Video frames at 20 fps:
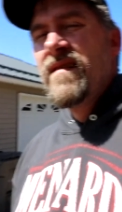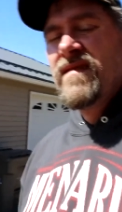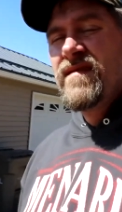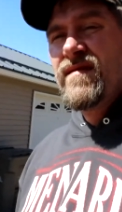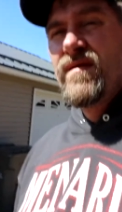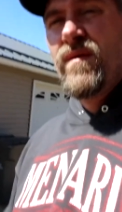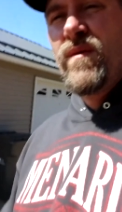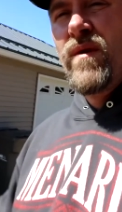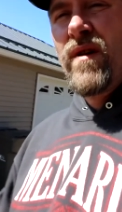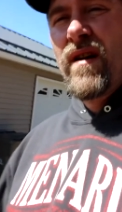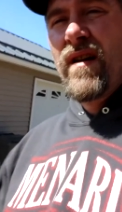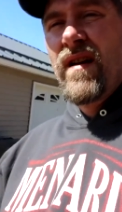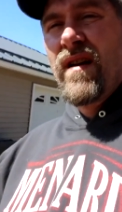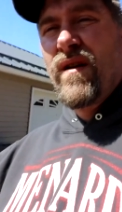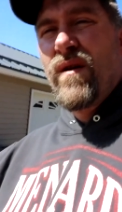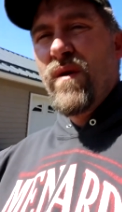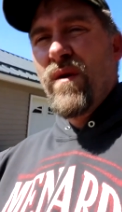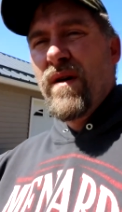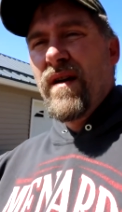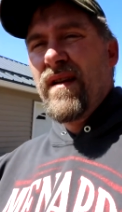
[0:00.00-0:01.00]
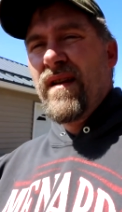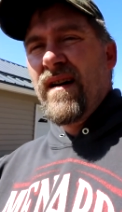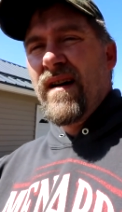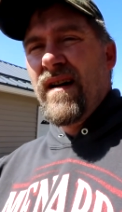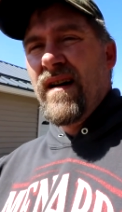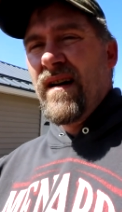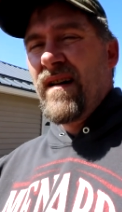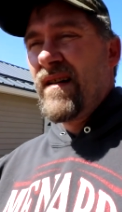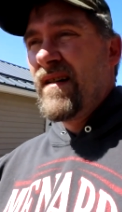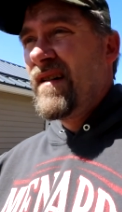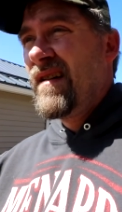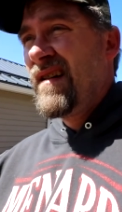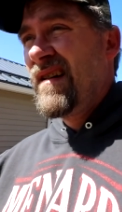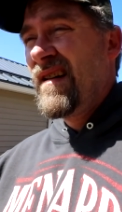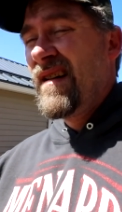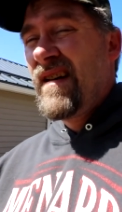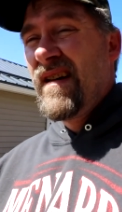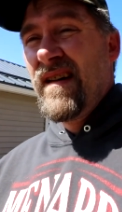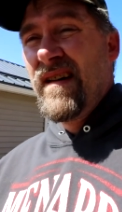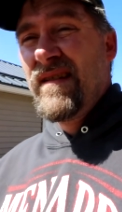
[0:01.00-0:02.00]
So we're gonna go and
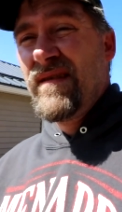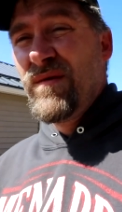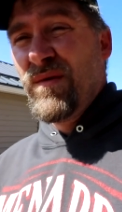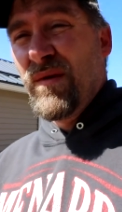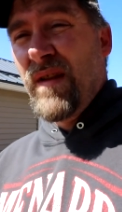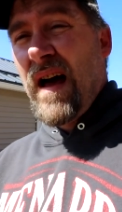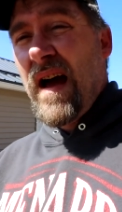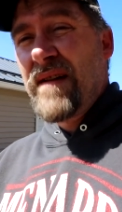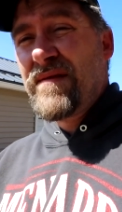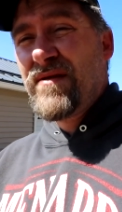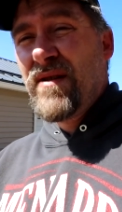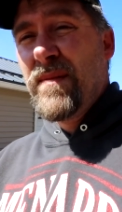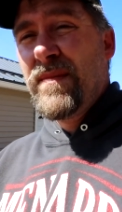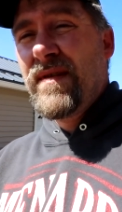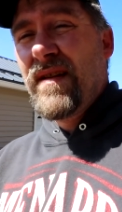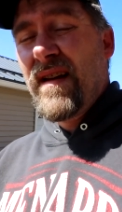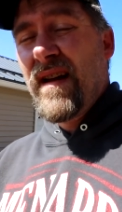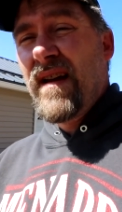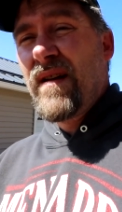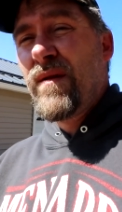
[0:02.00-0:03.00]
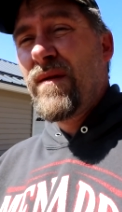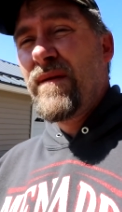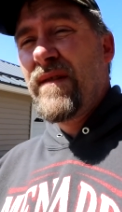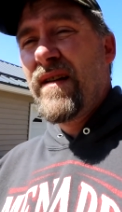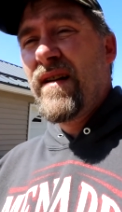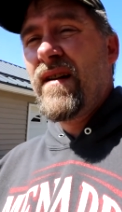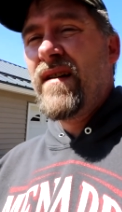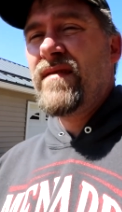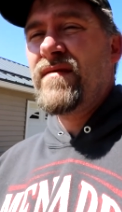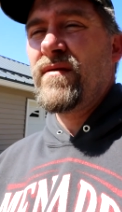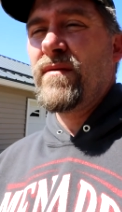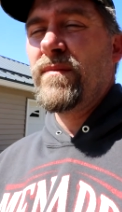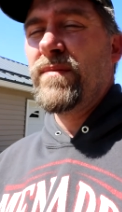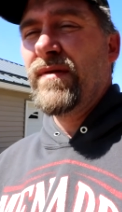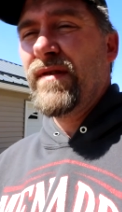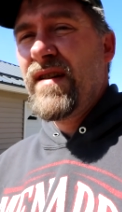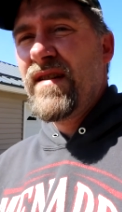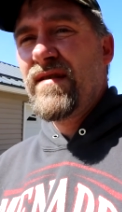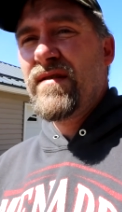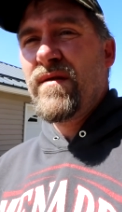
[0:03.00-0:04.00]
do a live stream tonight over there, so
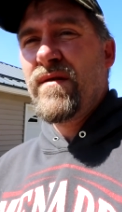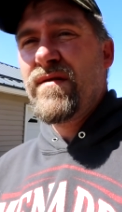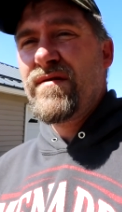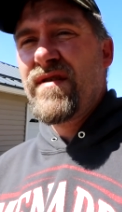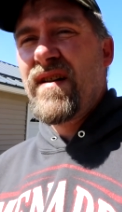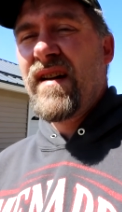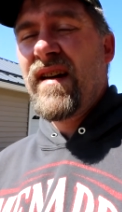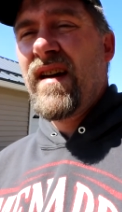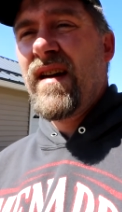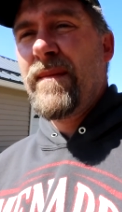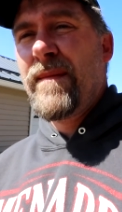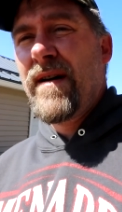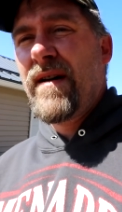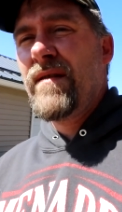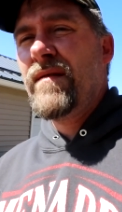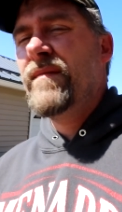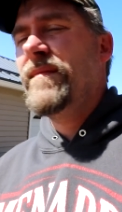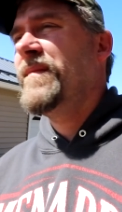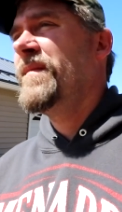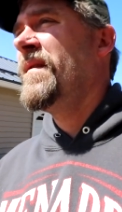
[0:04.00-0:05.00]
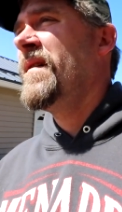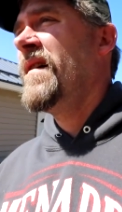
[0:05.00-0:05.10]
please go and check him out,